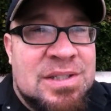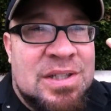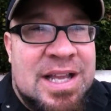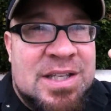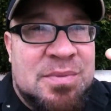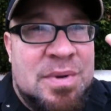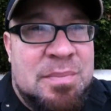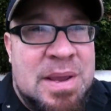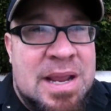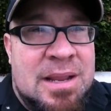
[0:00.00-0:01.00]
The less
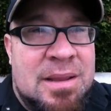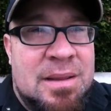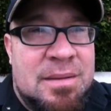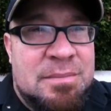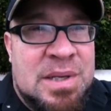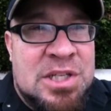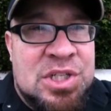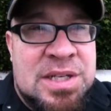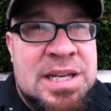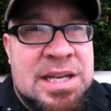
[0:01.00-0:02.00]
we pay
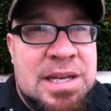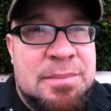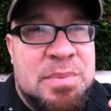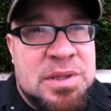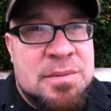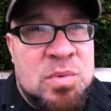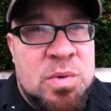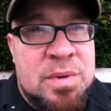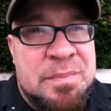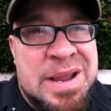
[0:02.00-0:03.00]
PG&E, but the
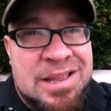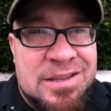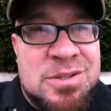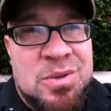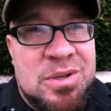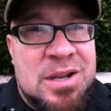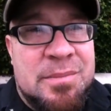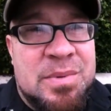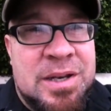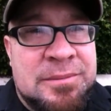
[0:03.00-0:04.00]
more we pay the solar
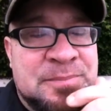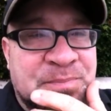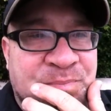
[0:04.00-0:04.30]
company,